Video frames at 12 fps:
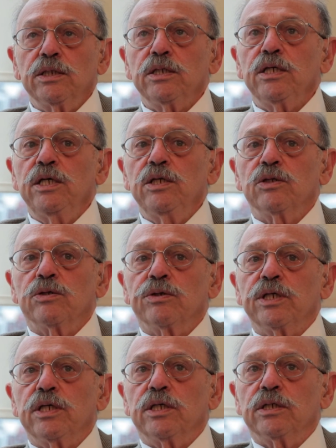either
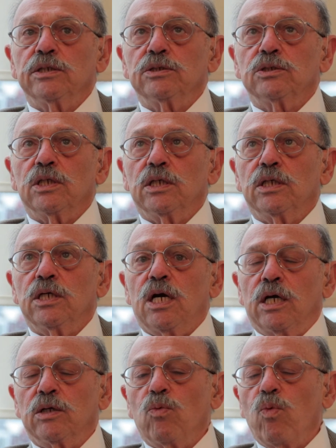is
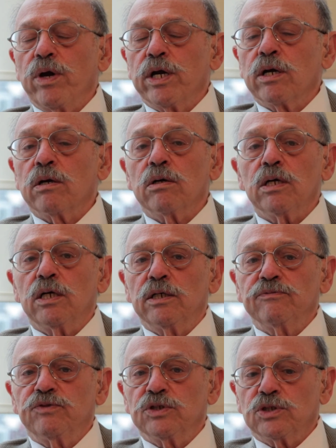unaware
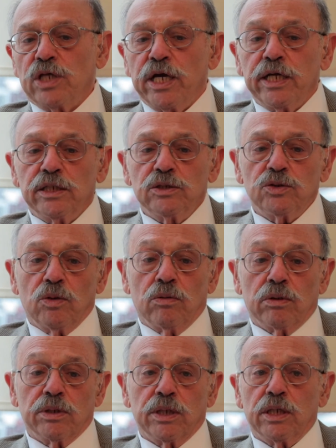of the science
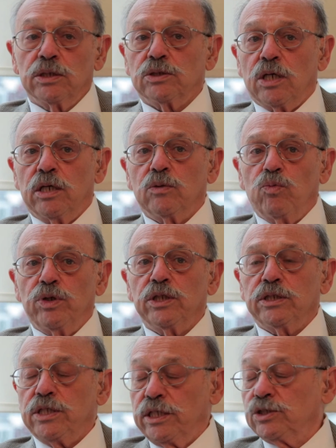or is
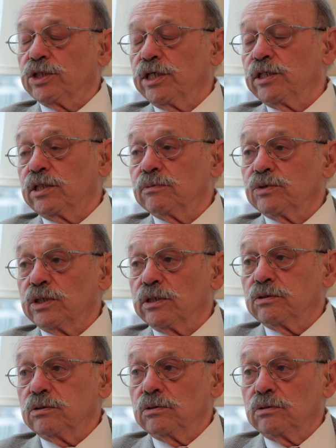unwilling to educate themselves.